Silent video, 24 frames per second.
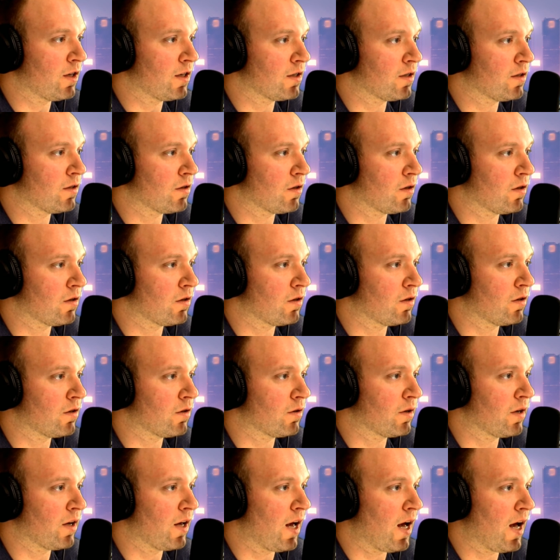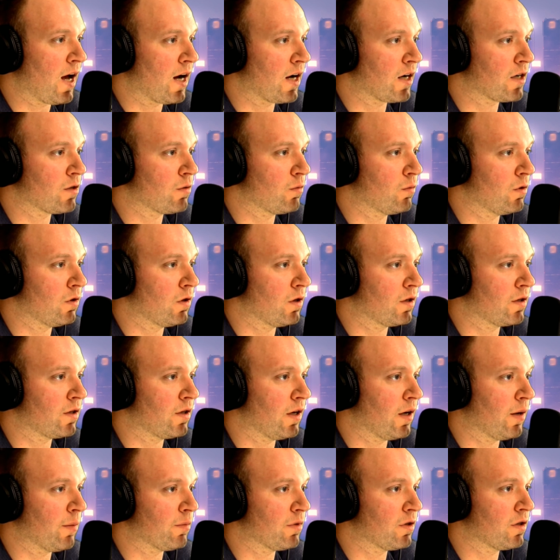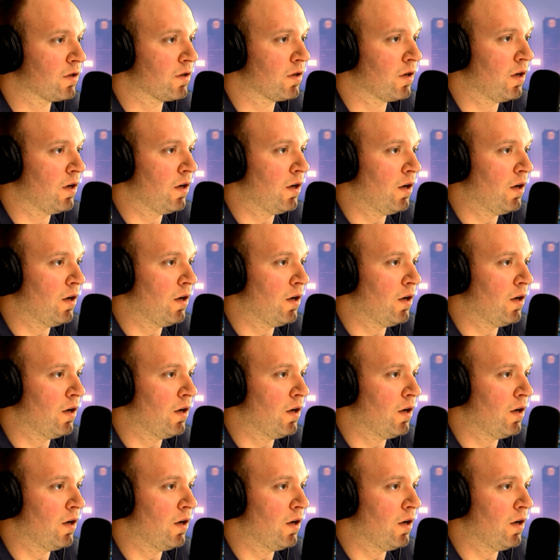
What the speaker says: lessons are learned during actual attempts.